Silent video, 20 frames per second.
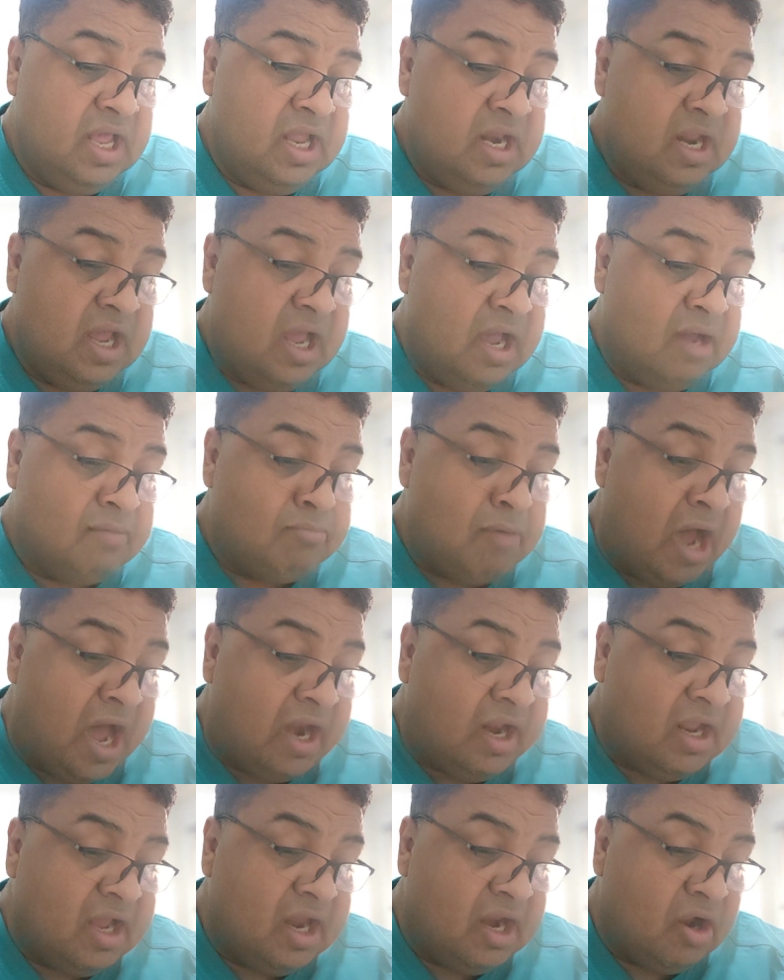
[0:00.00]
a
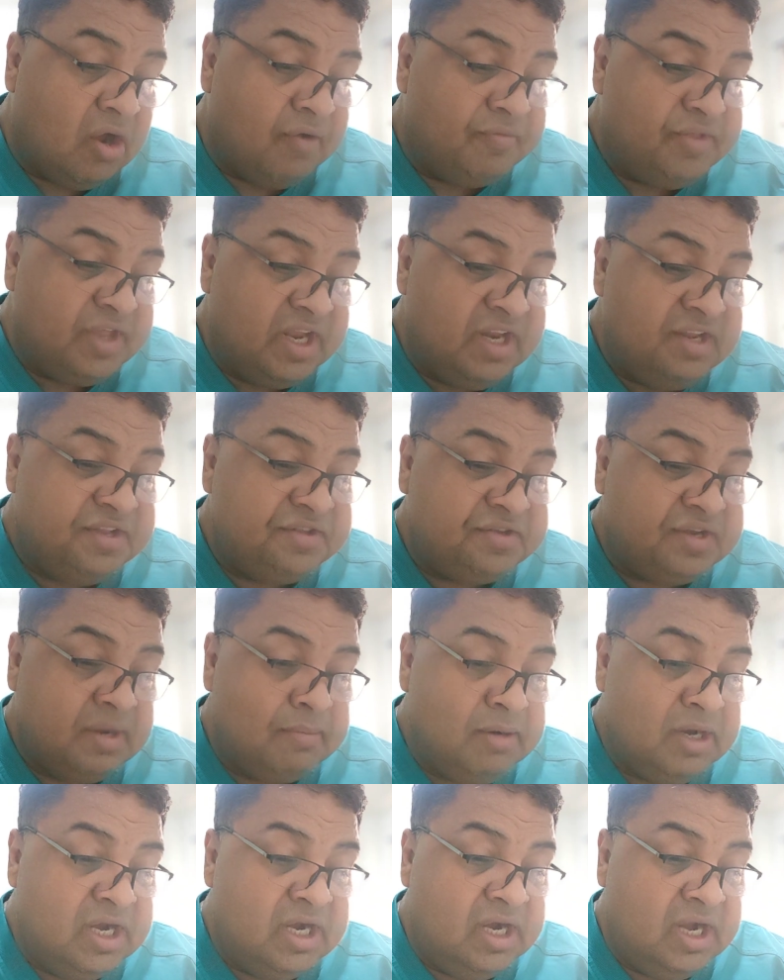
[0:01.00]
marker of the
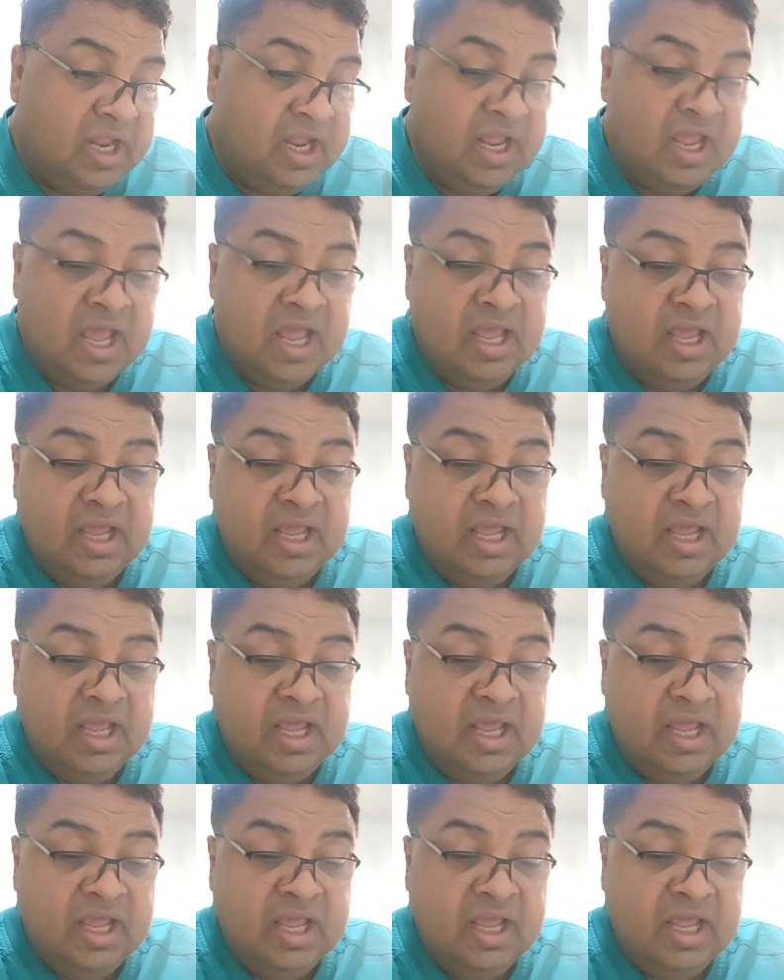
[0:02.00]
instability